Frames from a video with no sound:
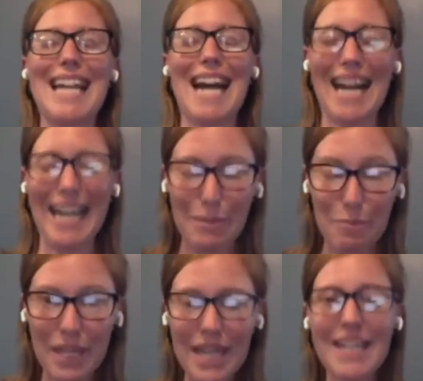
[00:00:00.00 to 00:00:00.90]
type,
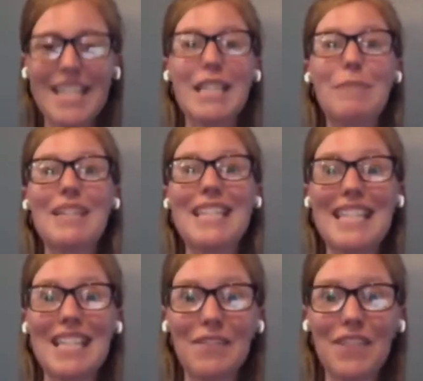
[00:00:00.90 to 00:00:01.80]

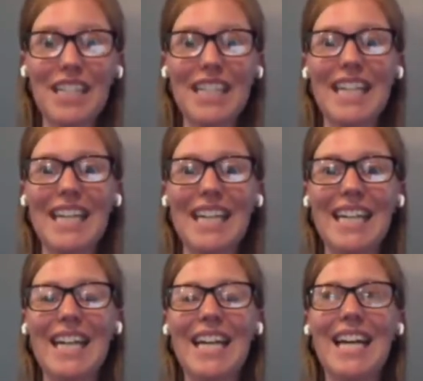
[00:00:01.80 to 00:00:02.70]
specifically
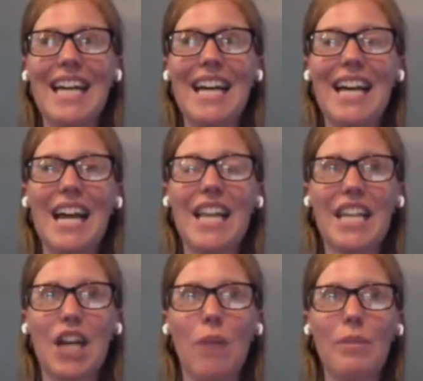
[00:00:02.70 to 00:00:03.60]
the
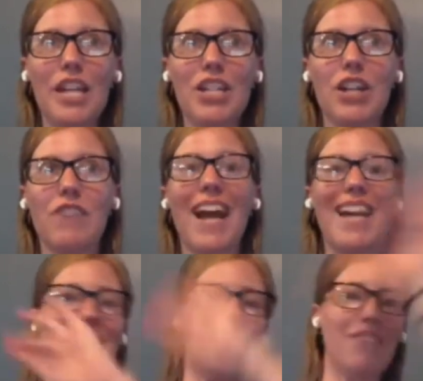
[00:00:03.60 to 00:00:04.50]
combination of
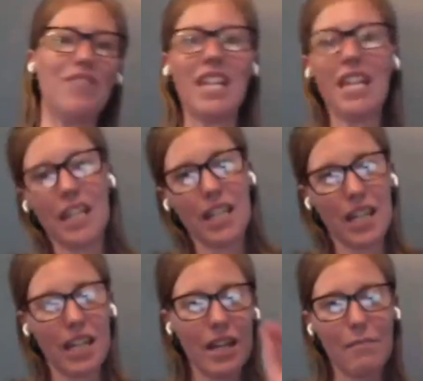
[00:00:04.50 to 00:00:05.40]
activity
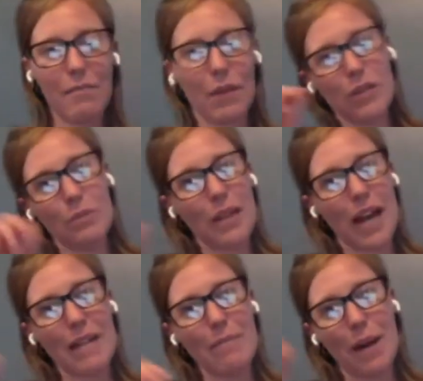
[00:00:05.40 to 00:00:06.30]

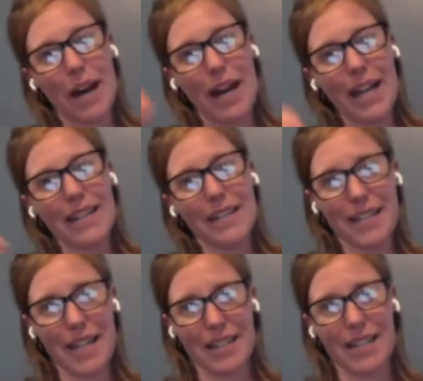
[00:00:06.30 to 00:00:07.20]
multiplied by
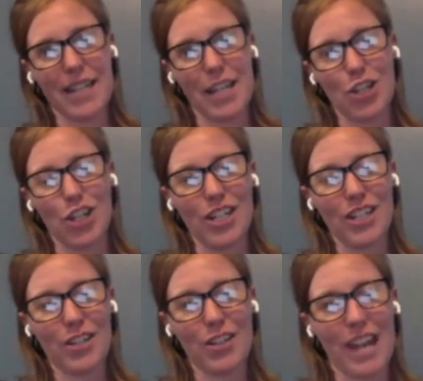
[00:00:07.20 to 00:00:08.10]
destination,
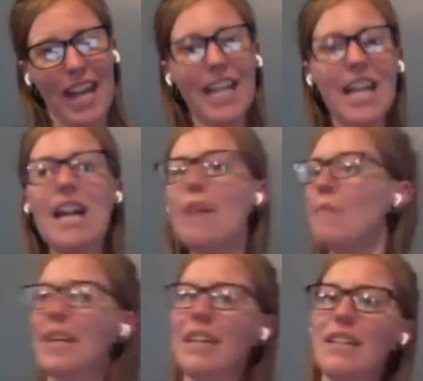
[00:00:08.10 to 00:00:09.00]
okay?
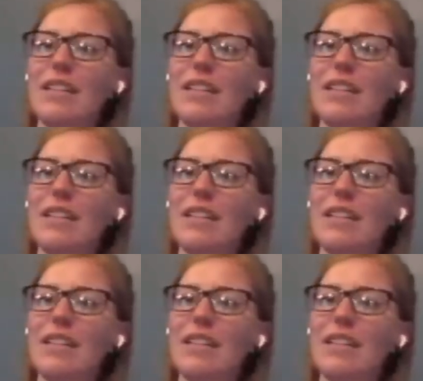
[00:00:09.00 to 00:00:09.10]
Because